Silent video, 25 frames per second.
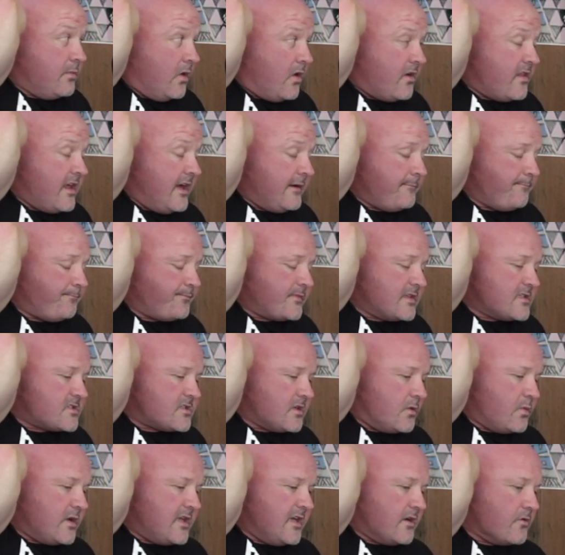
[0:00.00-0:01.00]
by that.
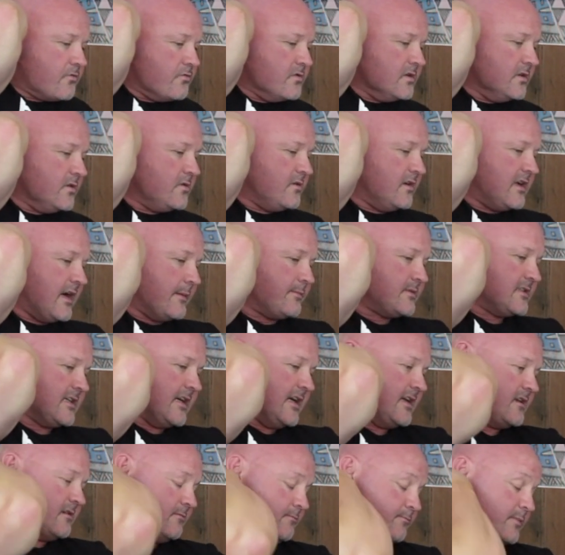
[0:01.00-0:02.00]
So we get a really good
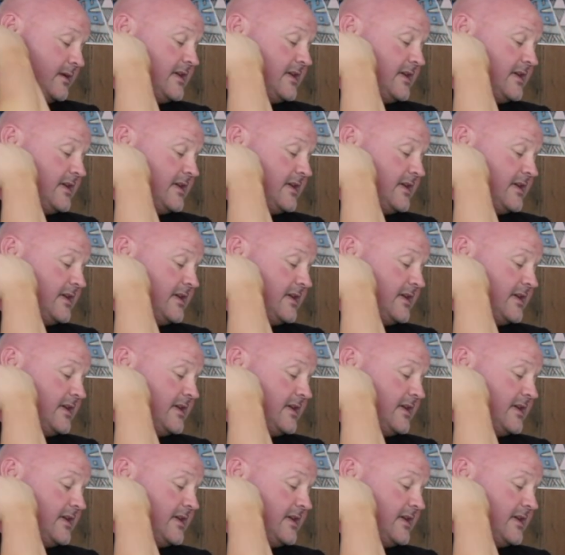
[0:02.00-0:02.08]
uptake.